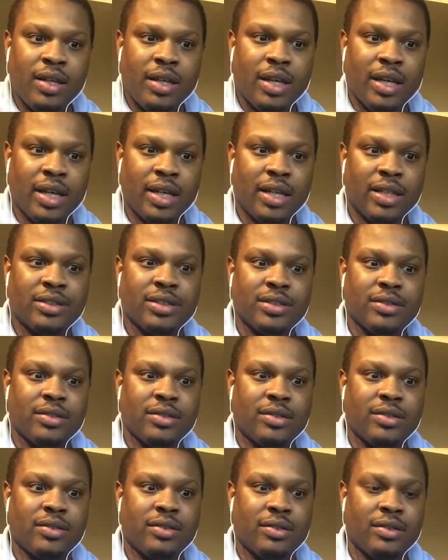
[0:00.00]
And
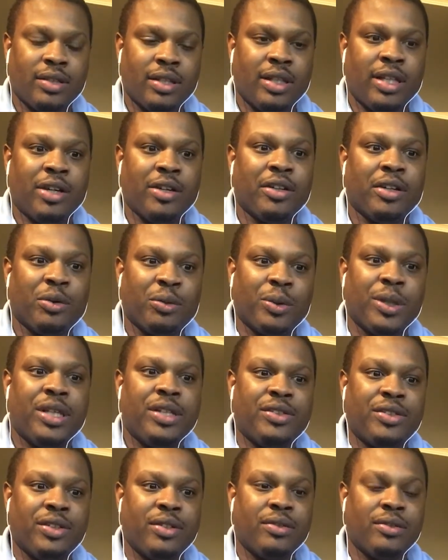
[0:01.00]
they're the
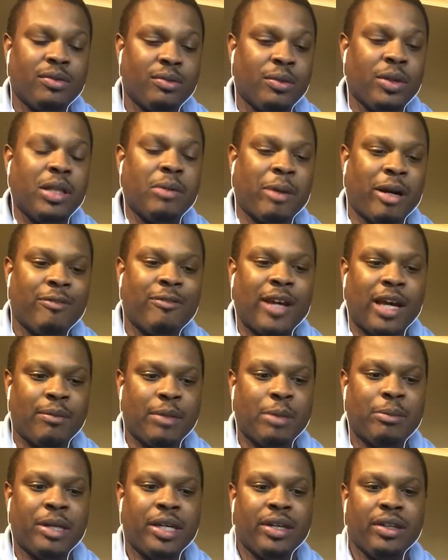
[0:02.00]
reason, really my
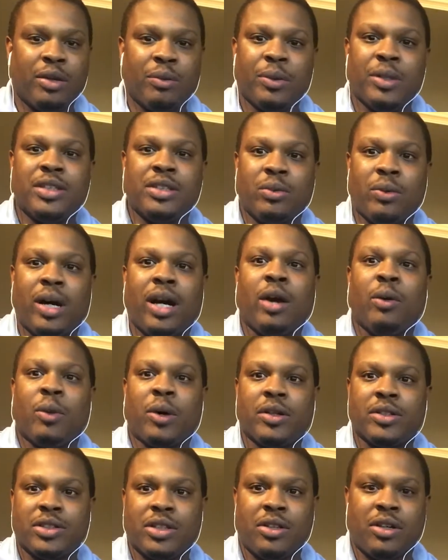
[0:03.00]
family being the reason why I
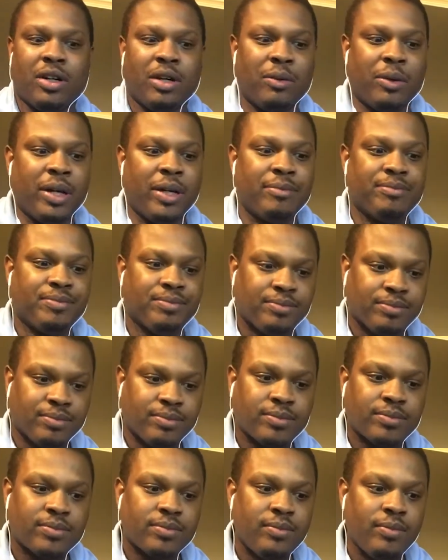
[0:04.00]
work so hard, right?
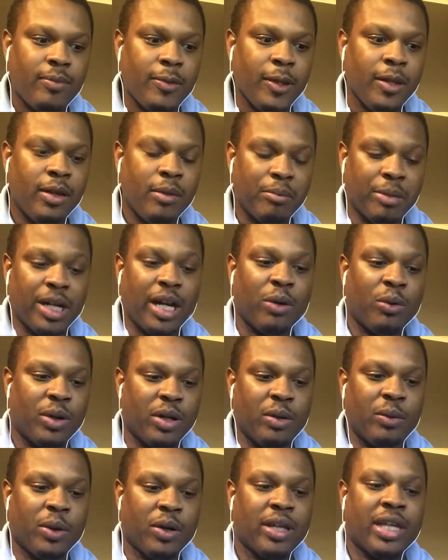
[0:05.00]
But I
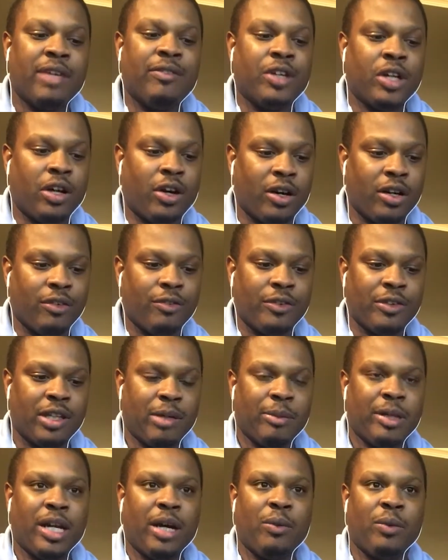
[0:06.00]
want to work even harder for
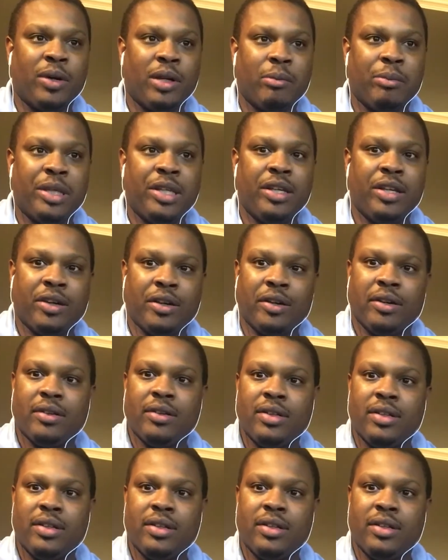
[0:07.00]
them, and I want to be here